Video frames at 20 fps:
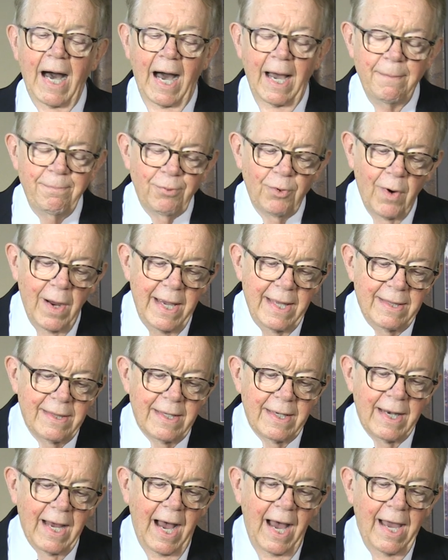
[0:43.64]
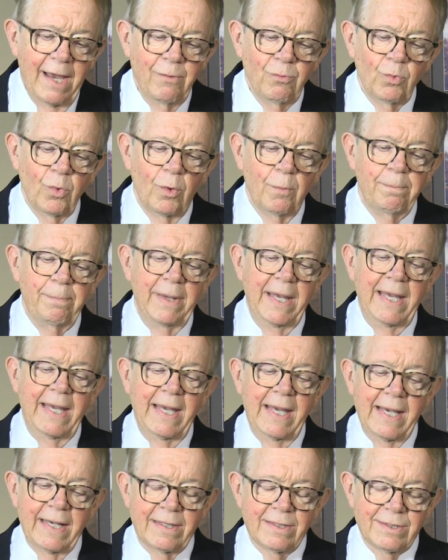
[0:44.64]
I pray that I will
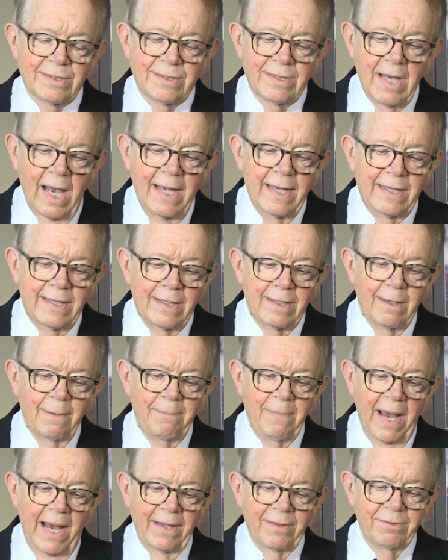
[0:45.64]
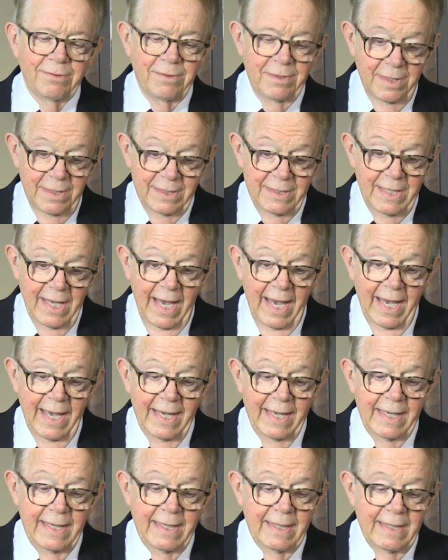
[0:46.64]
be excited about the
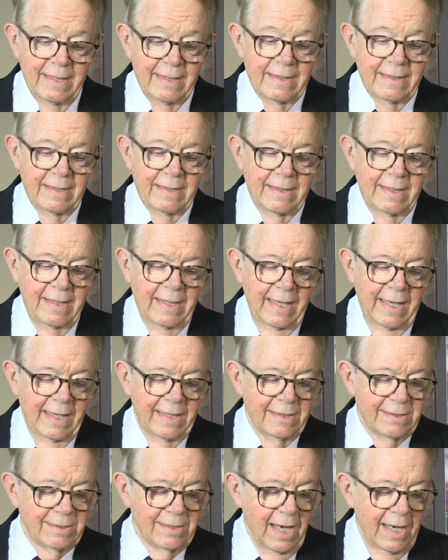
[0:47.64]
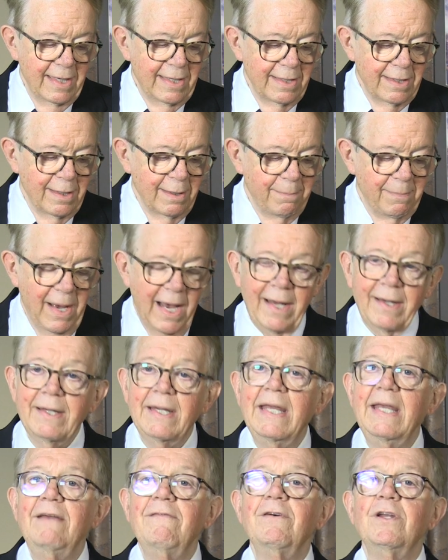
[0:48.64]
day, excited about
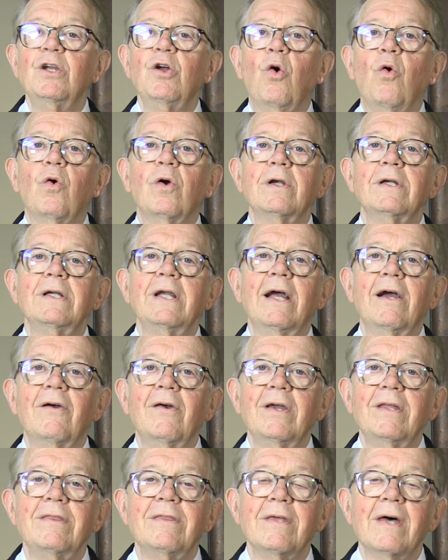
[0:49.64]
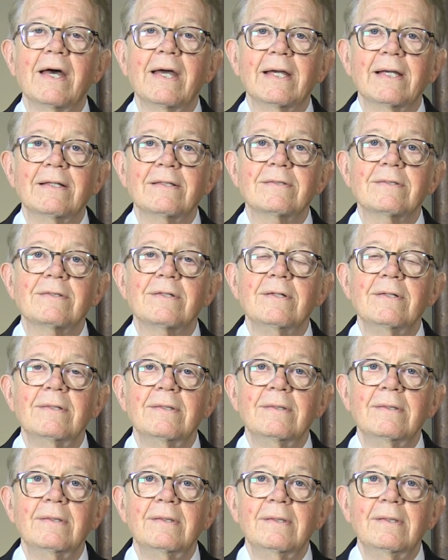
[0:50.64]
even ordinary things,
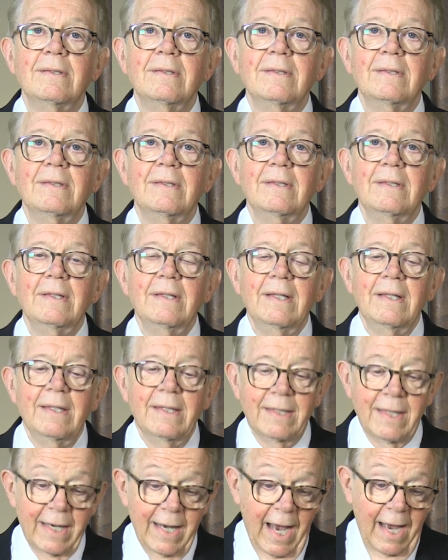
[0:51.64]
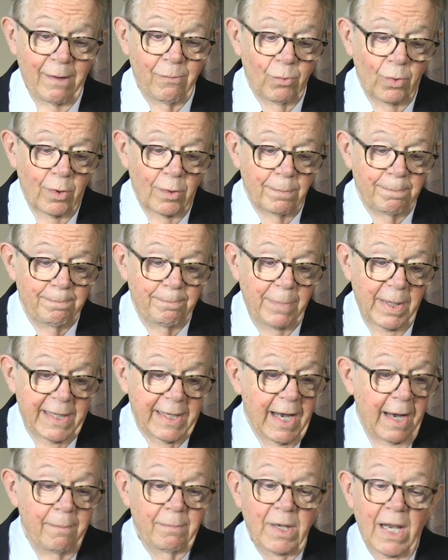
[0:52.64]
that I will
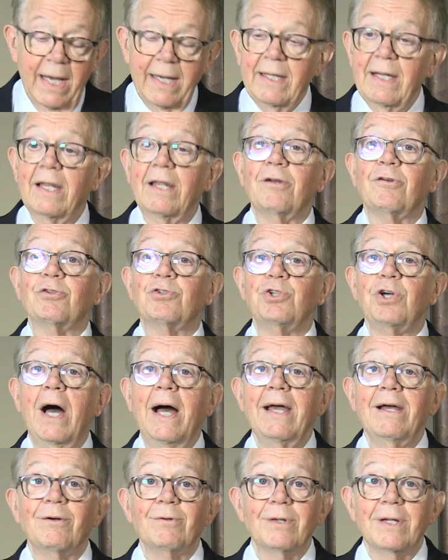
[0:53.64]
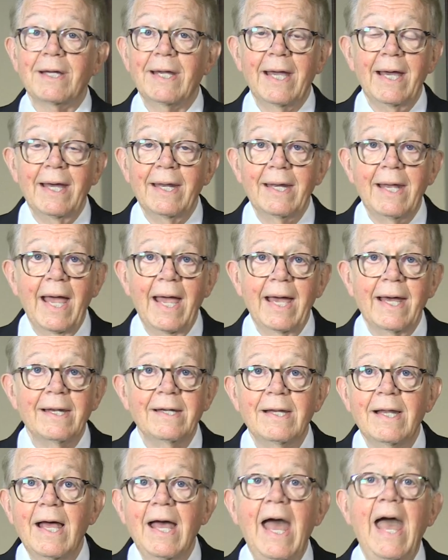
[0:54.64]
become like a little child again
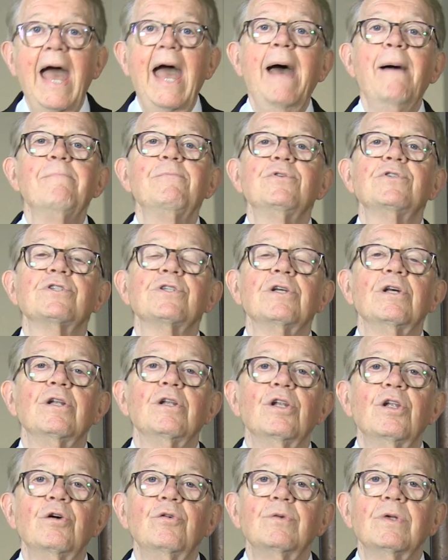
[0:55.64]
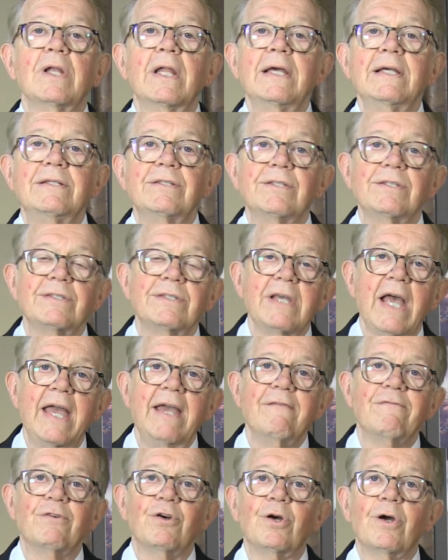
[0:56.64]
and absolutely
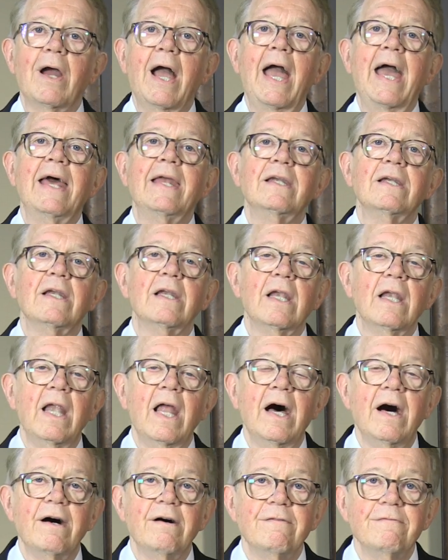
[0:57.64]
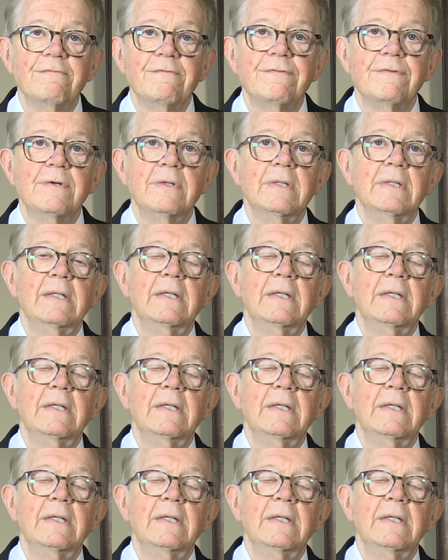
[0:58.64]
savor and love